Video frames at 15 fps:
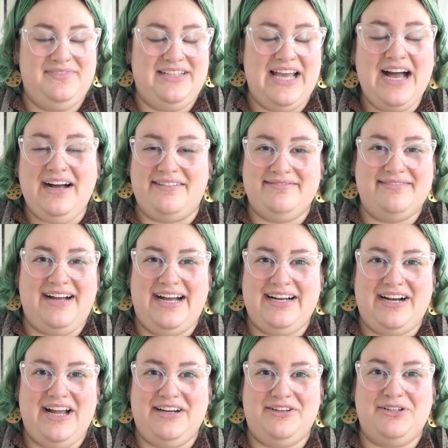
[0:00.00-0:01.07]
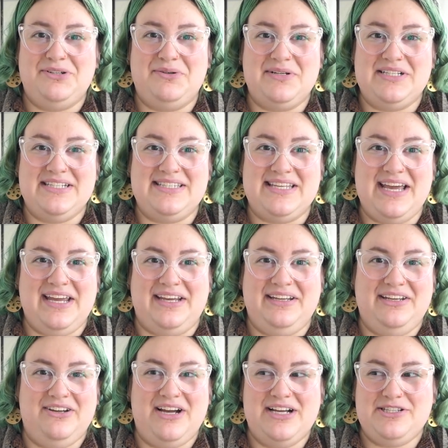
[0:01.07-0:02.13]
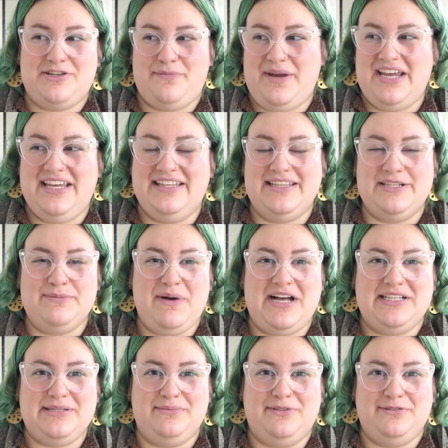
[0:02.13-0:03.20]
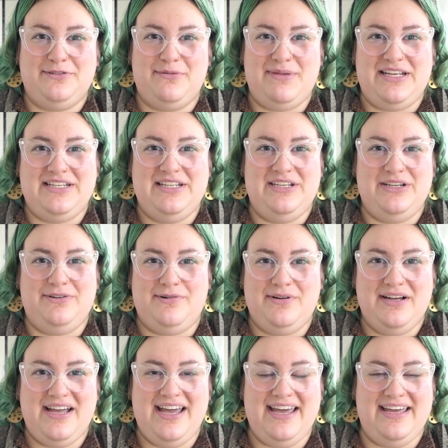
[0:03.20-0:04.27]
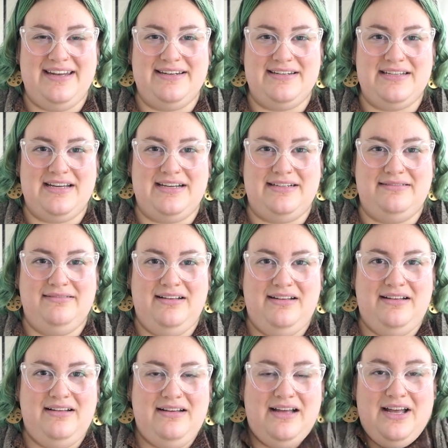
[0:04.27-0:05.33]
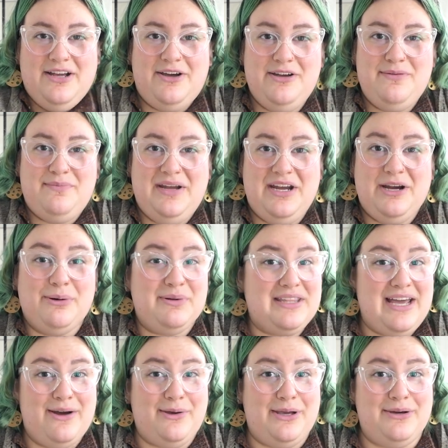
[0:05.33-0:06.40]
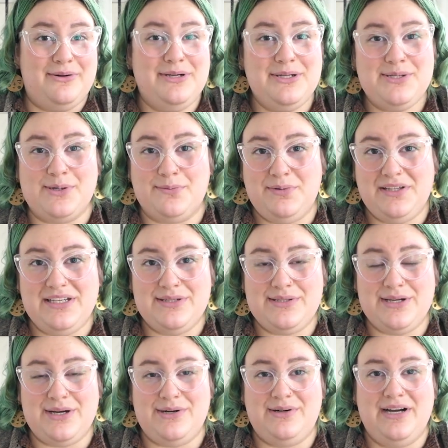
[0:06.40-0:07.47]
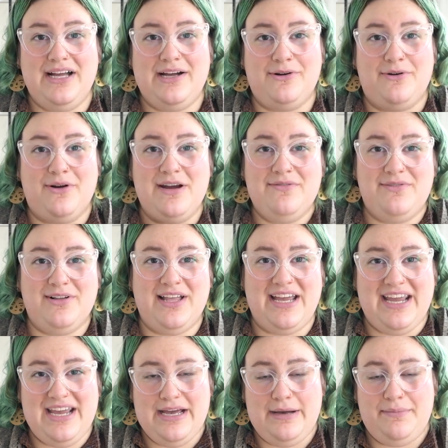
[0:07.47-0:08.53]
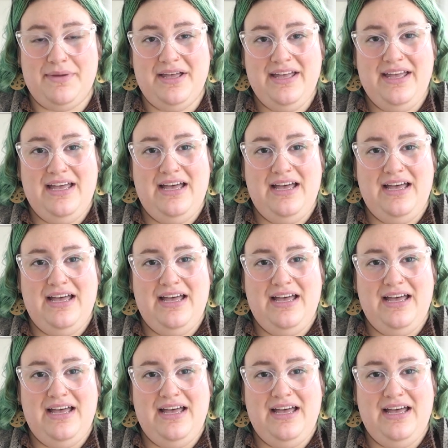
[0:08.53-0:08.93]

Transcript: Yeah, I don't know what to say. You guys are making this possible for me to do, and couldn't be here without you. So please know how grateful I am.